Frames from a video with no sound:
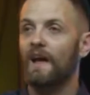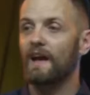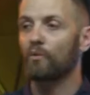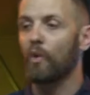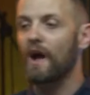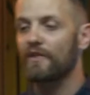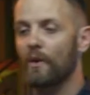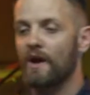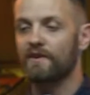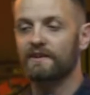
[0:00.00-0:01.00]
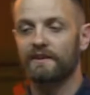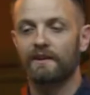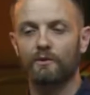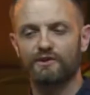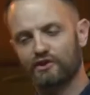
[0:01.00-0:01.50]
And while they were having
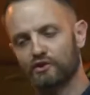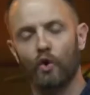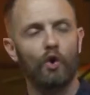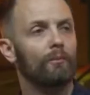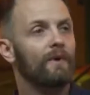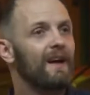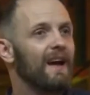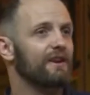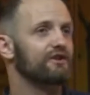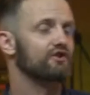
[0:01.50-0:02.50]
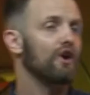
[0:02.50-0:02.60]
dinner, there was a storm and a